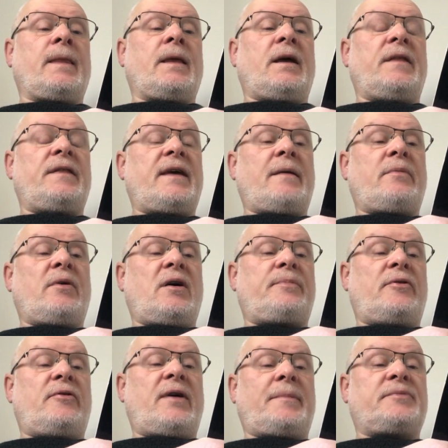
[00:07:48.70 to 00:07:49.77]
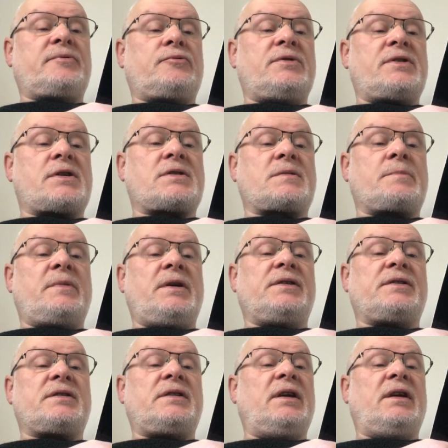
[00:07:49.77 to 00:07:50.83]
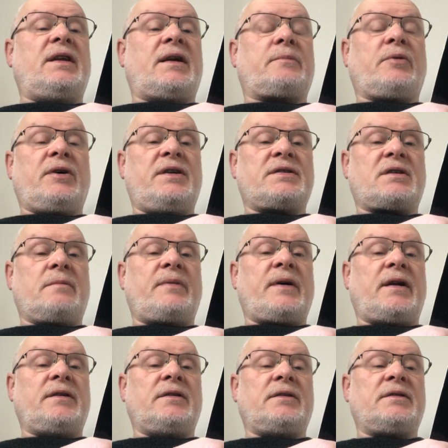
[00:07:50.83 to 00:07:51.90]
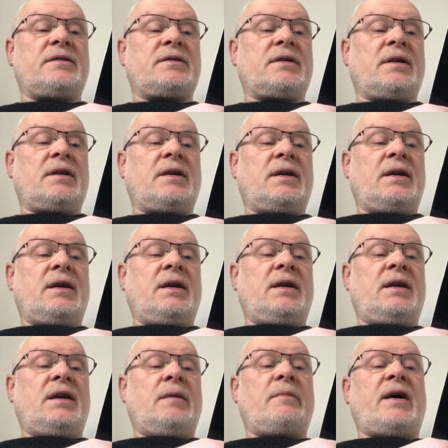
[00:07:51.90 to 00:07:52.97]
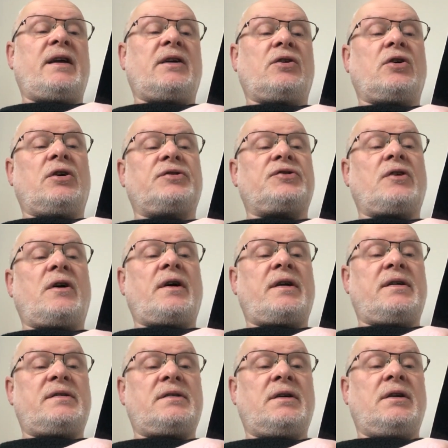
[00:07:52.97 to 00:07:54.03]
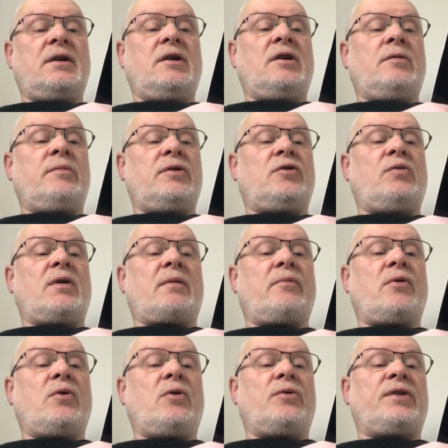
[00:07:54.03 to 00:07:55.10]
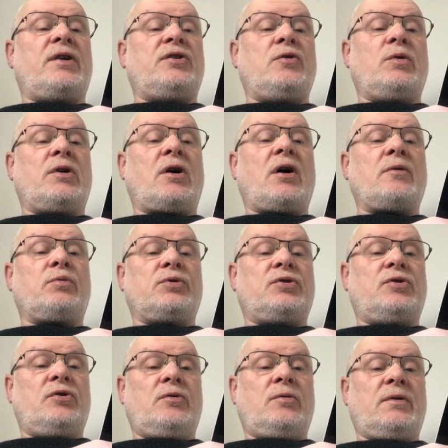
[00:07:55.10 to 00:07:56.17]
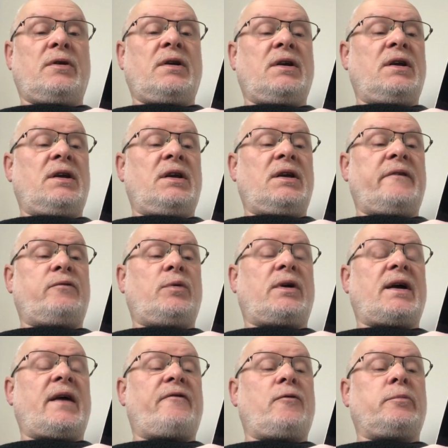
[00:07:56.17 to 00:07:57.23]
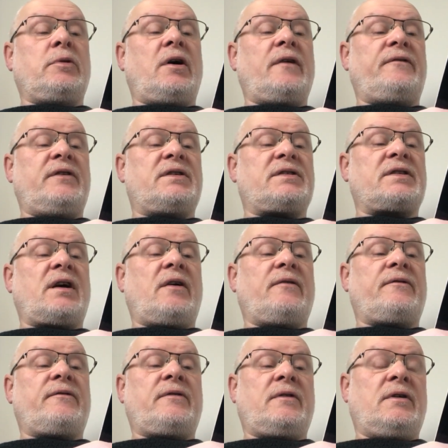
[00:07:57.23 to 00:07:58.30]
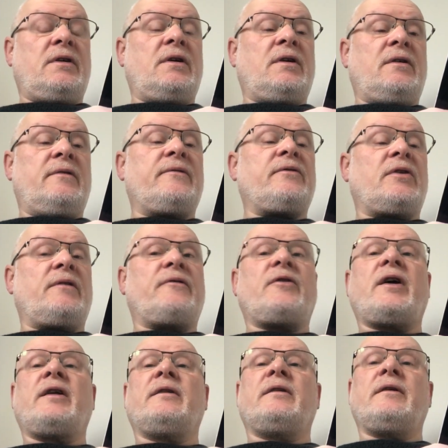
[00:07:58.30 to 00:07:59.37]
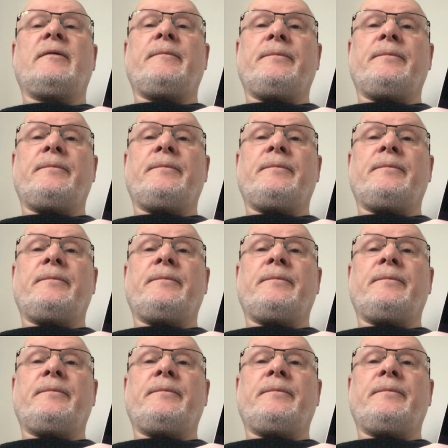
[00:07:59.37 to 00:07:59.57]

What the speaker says: and thereby perhaps risks being sneered at by his companions, he may in God's eyes be doing more than you and I would do if we gave up life itself for a friend.